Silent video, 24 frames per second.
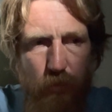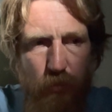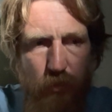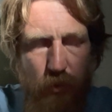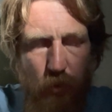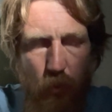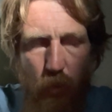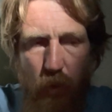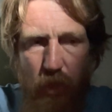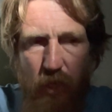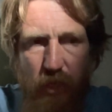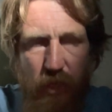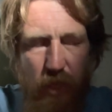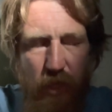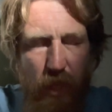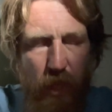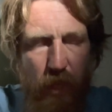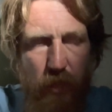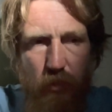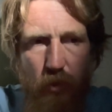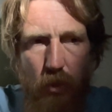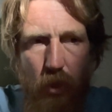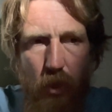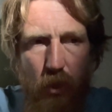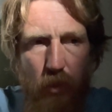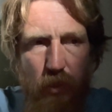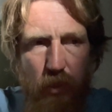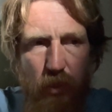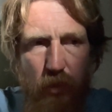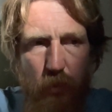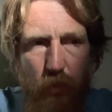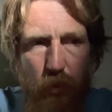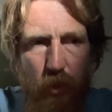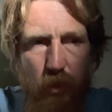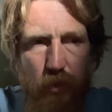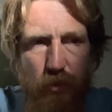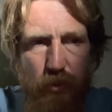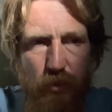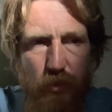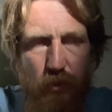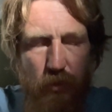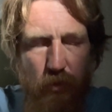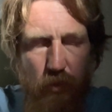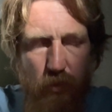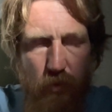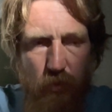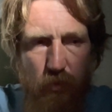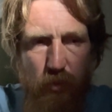The wind hadn't gone anywhere, so
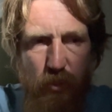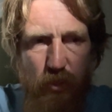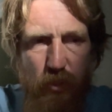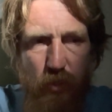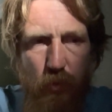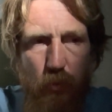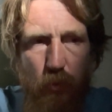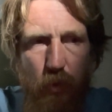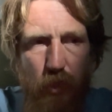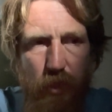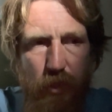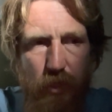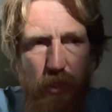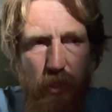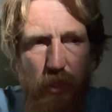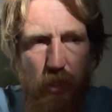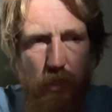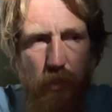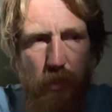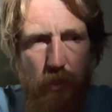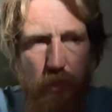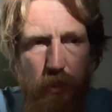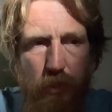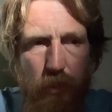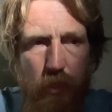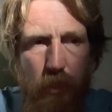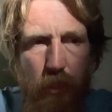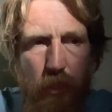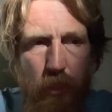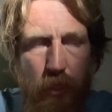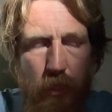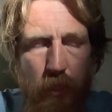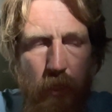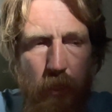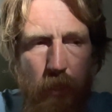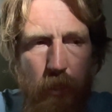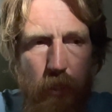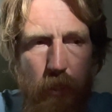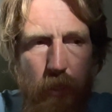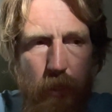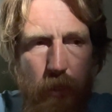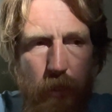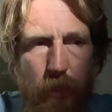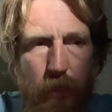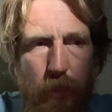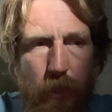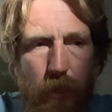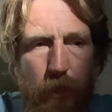it was still windy.
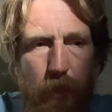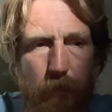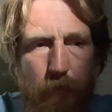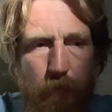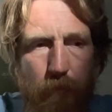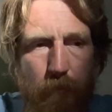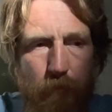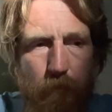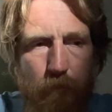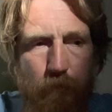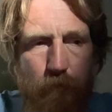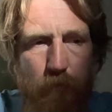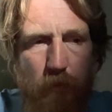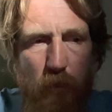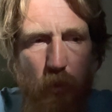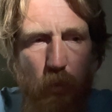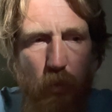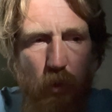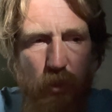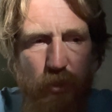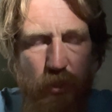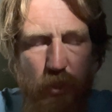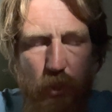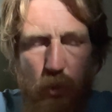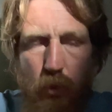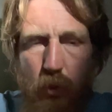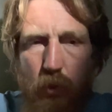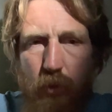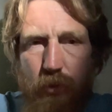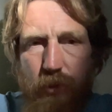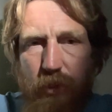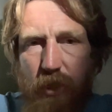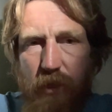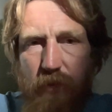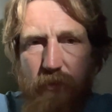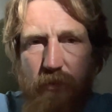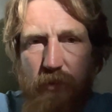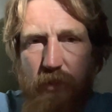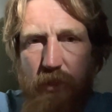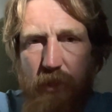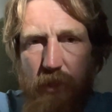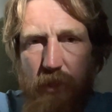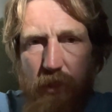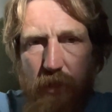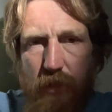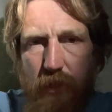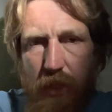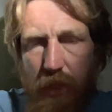It wasn't cold enough
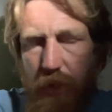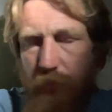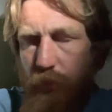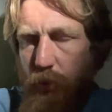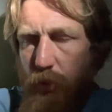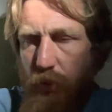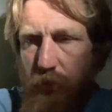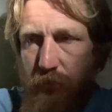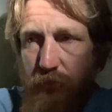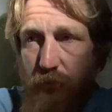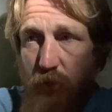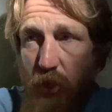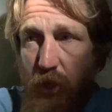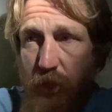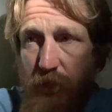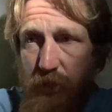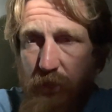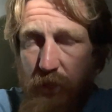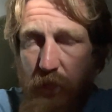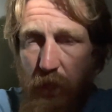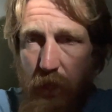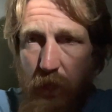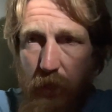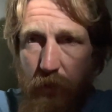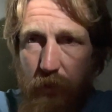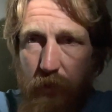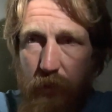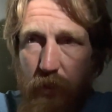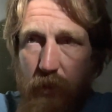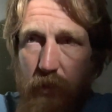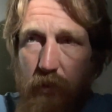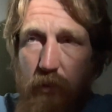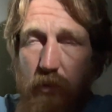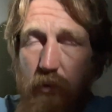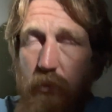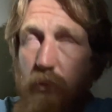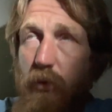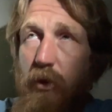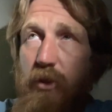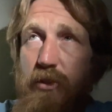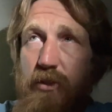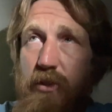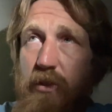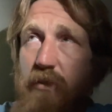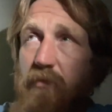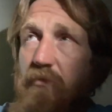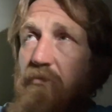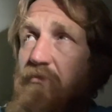to put a frost down, and there
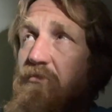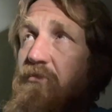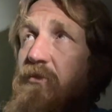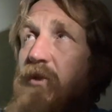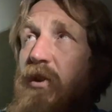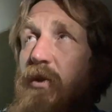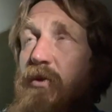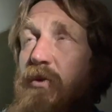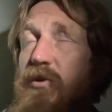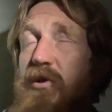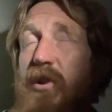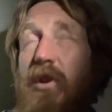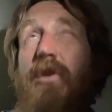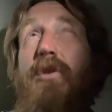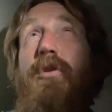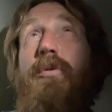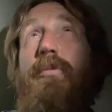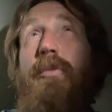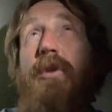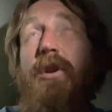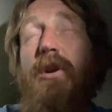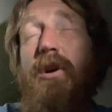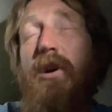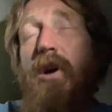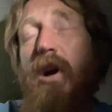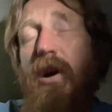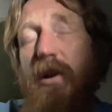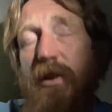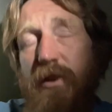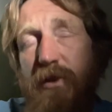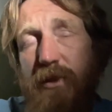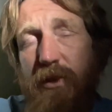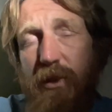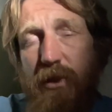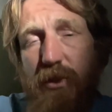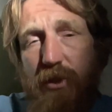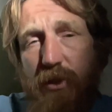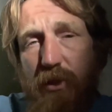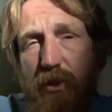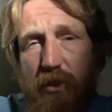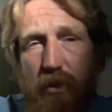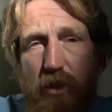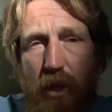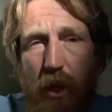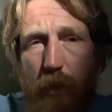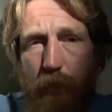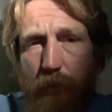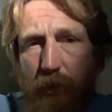was a little bit of condensation at
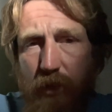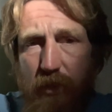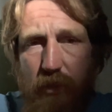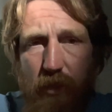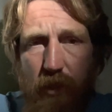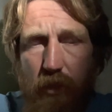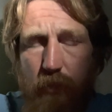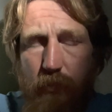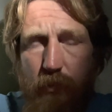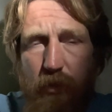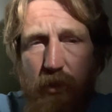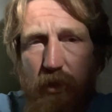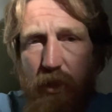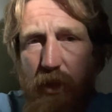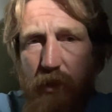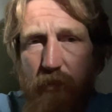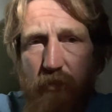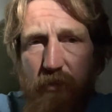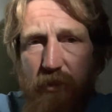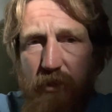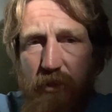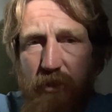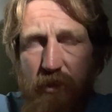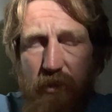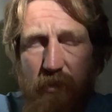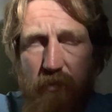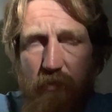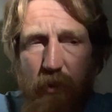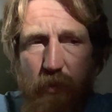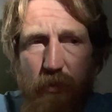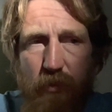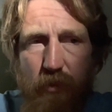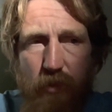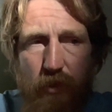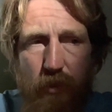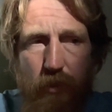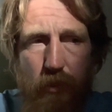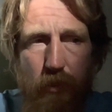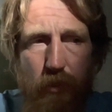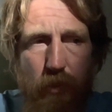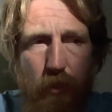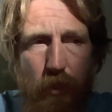the top of my tent, but that was it.